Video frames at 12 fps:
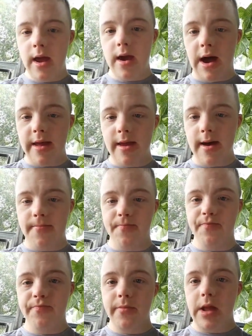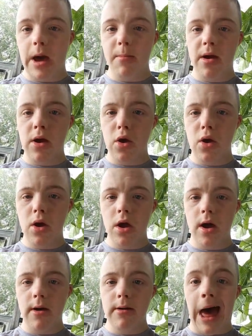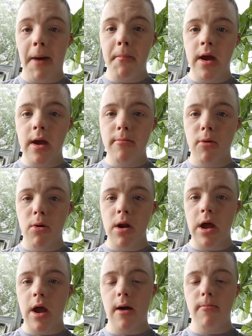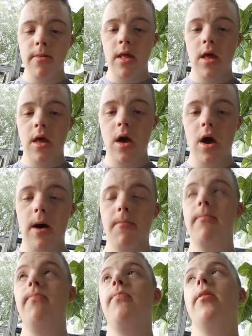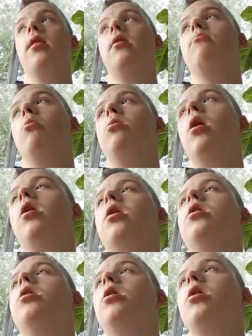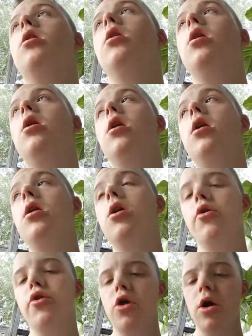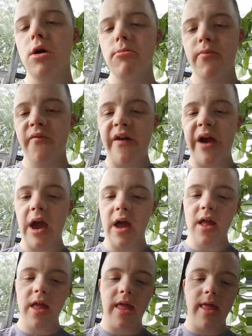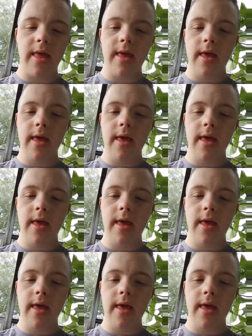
cause um I'm making uh, I'm making more like um um more like YouTube fans